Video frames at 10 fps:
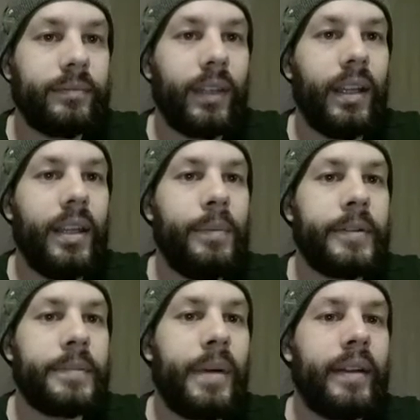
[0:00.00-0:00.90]
He
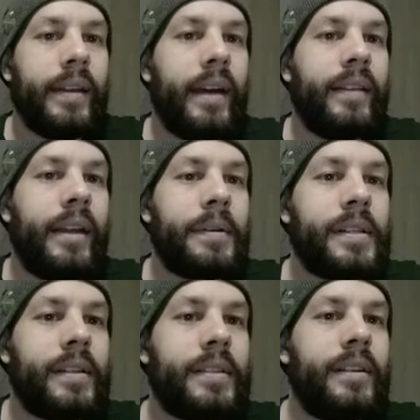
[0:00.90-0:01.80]
moves pawn down. Now he's
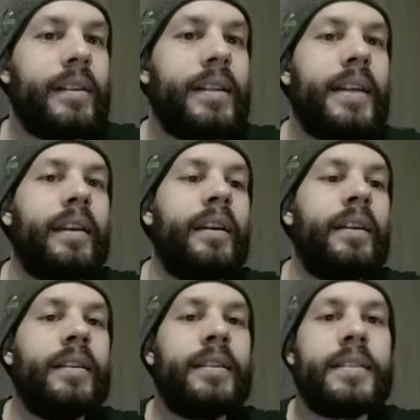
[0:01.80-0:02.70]
going to start attacking
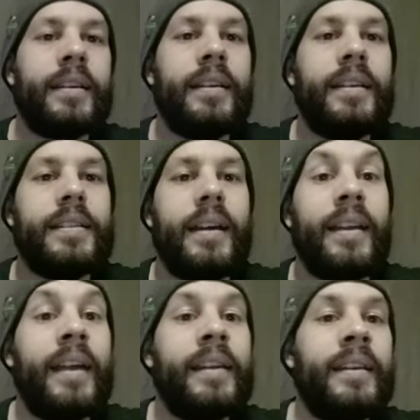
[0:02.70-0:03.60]
on his king side
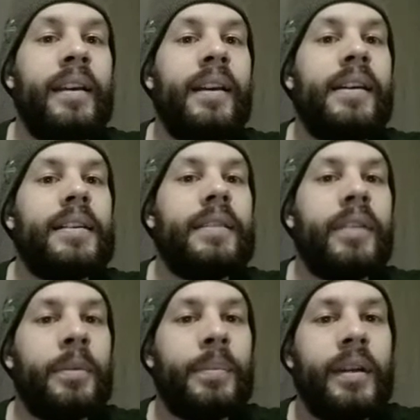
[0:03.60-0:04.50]
and
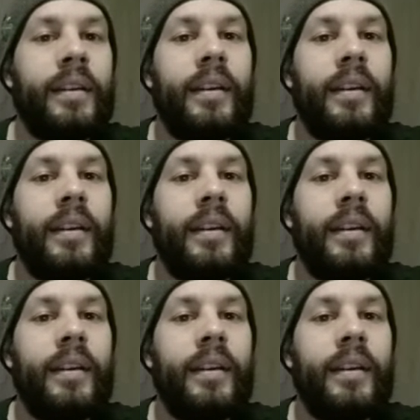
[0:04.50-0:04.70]
developing.